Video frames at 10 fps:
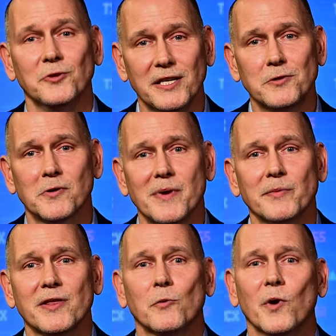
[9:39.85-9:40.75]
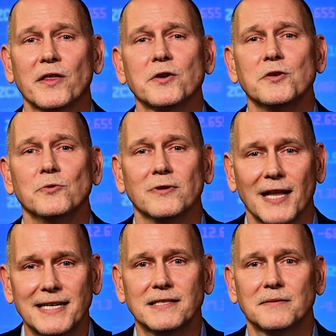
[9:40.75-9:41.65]
you need to remember that whether you
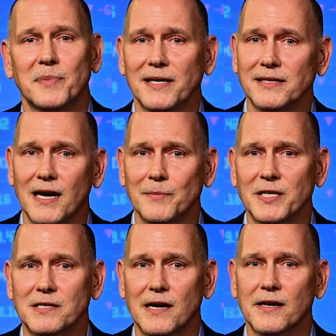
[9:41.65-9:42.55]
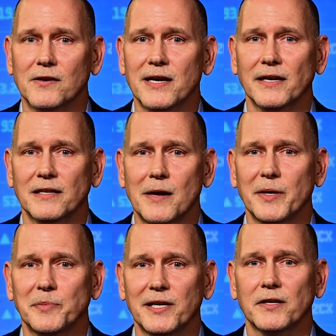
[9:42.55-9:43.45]
liked Bidenomics' IRA
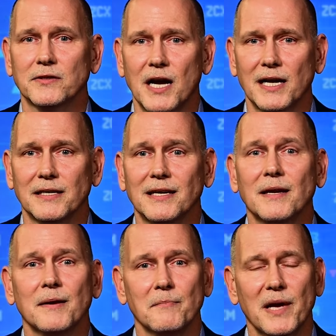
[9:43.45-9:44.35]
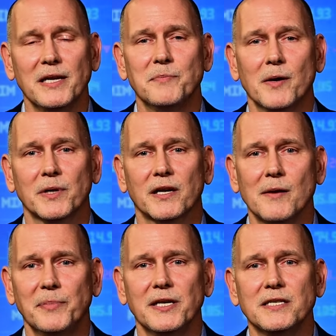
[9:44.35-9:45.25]
economic plan or not, many public
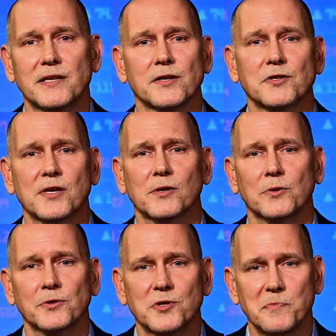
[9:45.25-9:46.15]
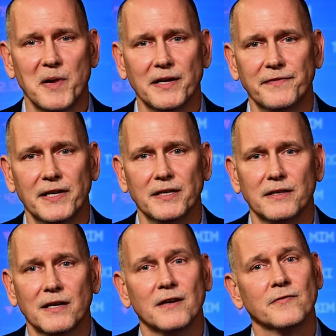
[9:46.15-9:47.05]
companies and their shareholders
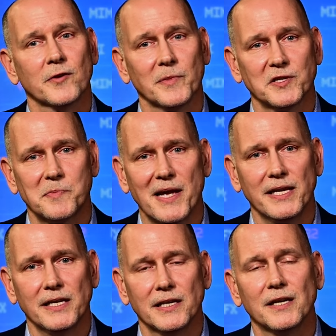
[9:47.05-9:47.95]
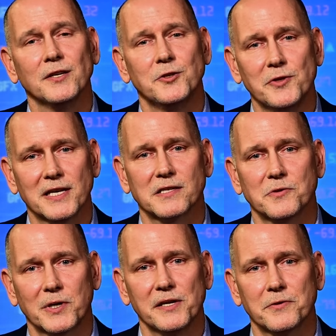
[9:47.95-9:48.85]
benefited from the spending in
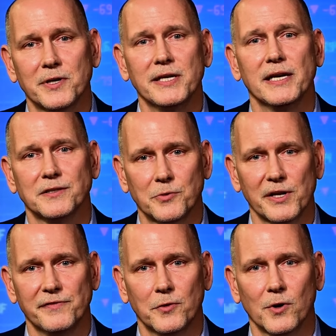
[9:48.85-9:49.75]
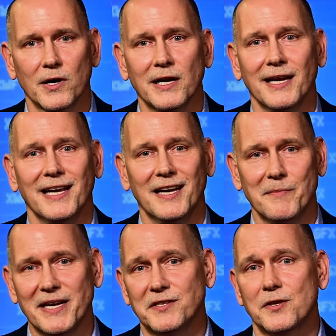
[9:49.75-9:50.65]
2023 and 24, and it
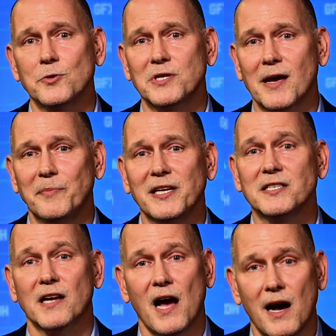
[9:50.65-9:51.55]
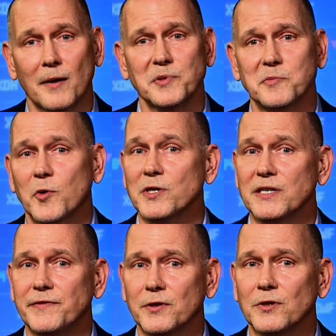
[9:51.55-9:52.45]
makes those companies' comps more
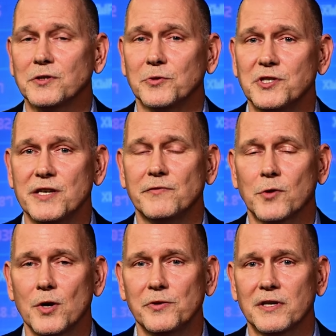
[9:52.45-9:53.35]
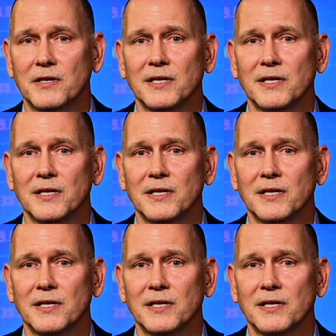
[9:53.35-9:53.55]
difficult to achieve growth